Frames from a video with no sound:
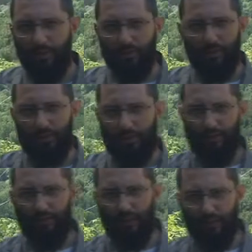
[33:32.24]
people trying
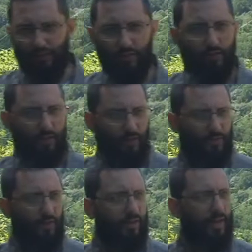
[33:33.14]
to fight you and
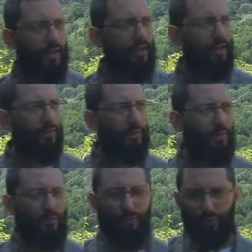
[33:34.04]
things like that,
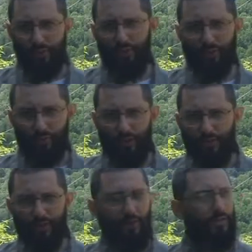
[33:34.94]
but you avoid those
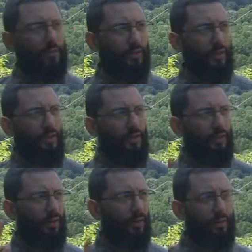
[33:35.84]
questions and you say,
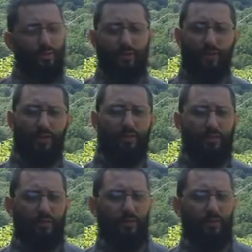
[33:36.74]
are you a sinner?